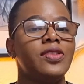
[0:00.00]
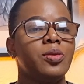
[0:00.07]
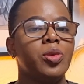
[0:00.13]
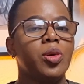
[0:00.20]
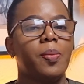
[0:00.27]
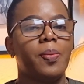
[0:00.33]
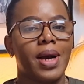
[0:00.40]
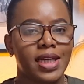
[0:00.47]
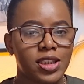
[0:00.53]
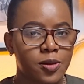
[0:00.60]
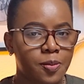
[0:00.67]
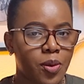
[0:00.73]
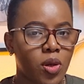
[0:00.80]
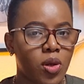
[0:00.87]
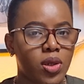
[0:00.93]
from your
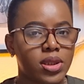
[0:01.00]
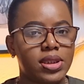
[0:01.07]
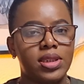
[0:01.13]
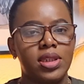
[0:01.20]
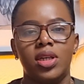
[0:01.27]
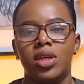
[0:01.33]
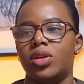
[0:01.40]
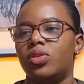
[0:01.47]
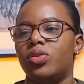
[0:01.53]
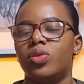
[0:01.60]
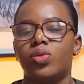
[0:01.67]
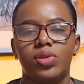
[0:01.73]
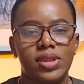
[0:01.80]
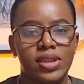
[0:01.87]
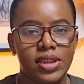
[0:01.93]
passport,
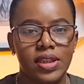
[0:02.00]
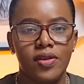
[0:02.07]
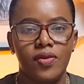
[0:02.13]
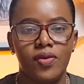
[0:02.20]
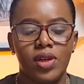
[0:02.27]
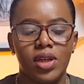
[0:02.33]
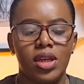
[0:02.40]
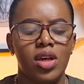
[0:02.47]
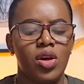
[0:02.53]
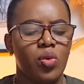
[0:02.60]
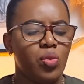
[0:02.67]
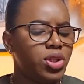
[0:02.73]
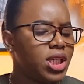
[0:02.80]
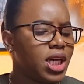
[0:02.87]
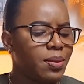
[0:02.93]
CV,
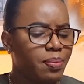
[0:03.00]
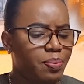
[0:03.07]
which are